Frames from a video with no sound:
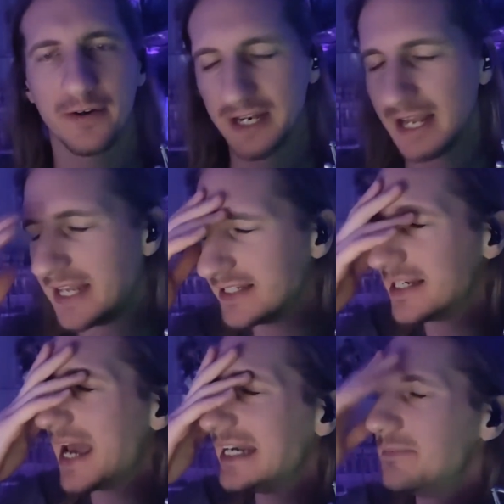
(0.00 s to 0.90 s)
Did, eh,
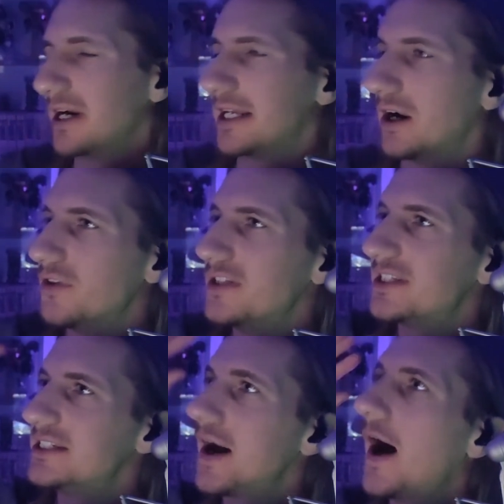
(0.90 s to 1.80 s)
did anybody on this
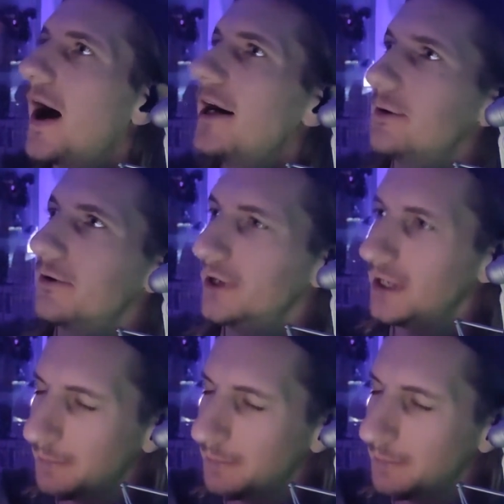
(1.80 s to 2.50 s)
entire